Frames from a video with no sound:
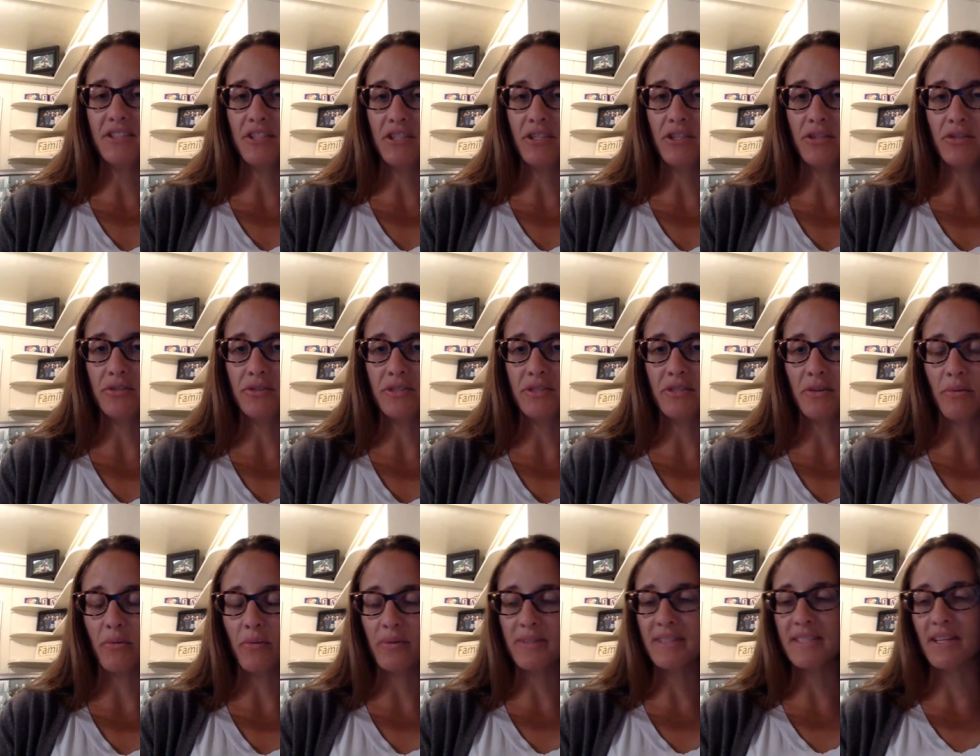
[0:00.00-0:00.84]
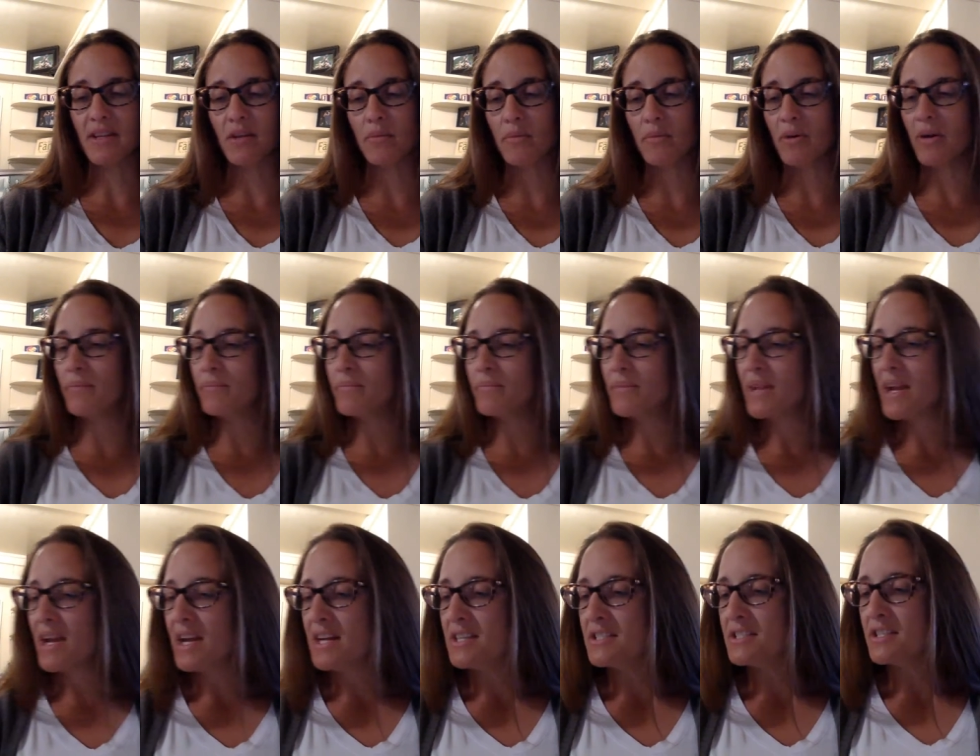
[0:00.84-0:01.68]
two syllable.
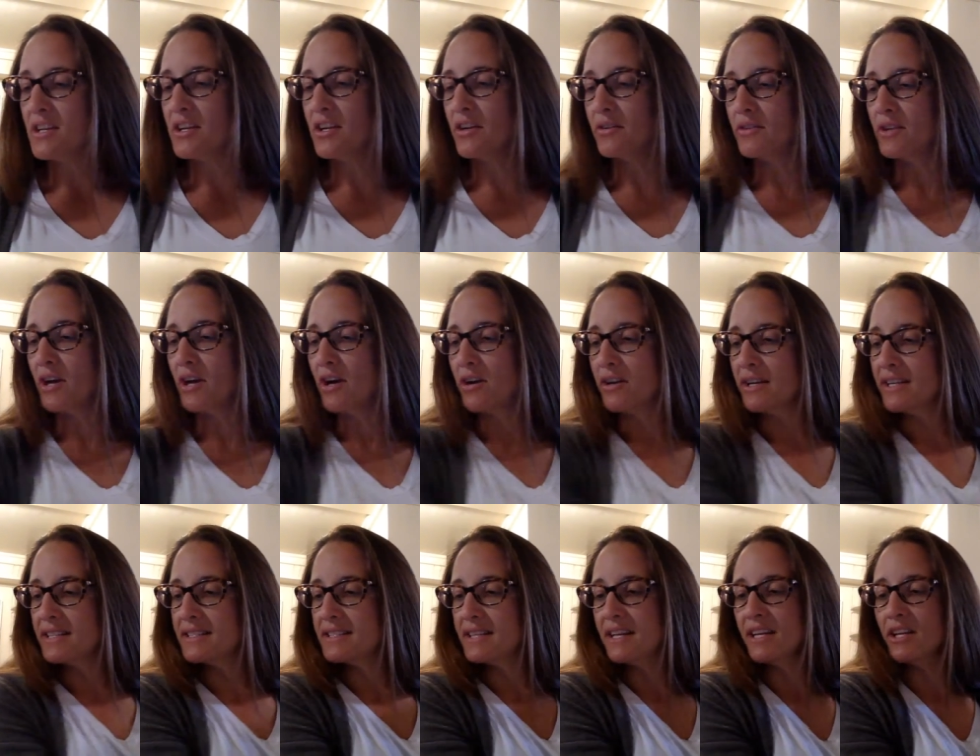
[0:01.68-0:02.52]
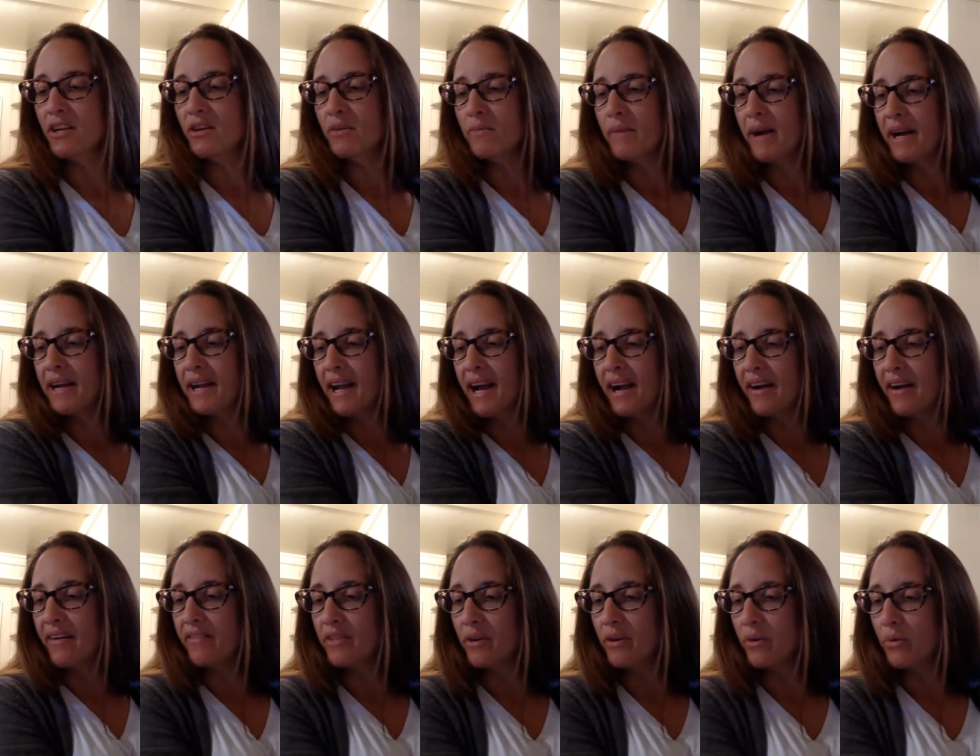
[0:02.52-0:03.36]
So you'll notice that you might
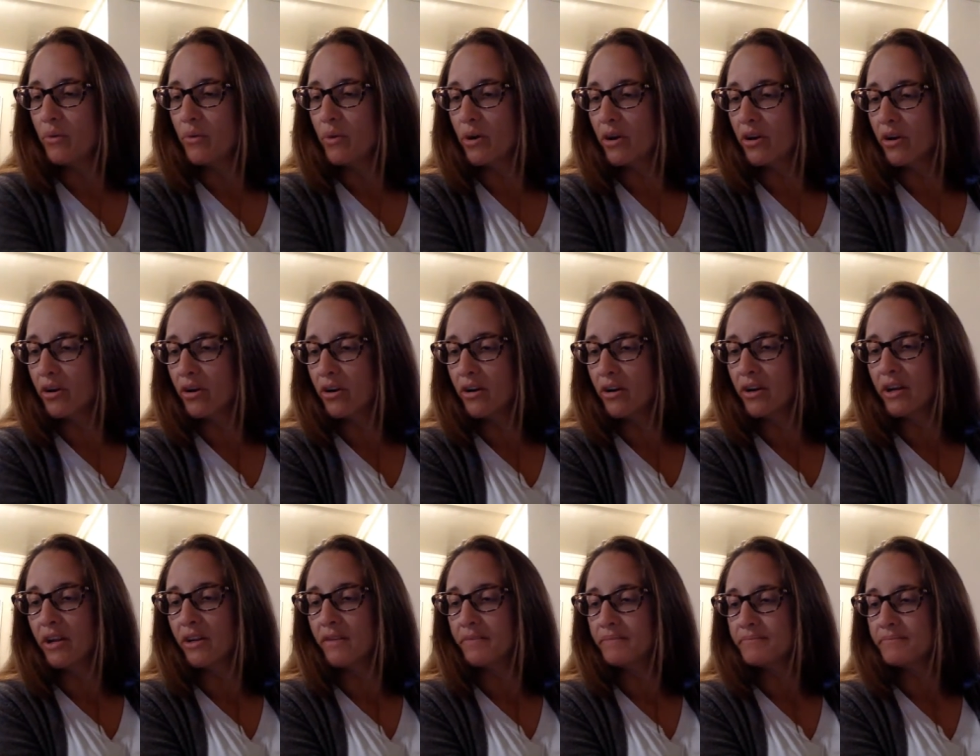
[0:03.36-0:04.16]
have the word,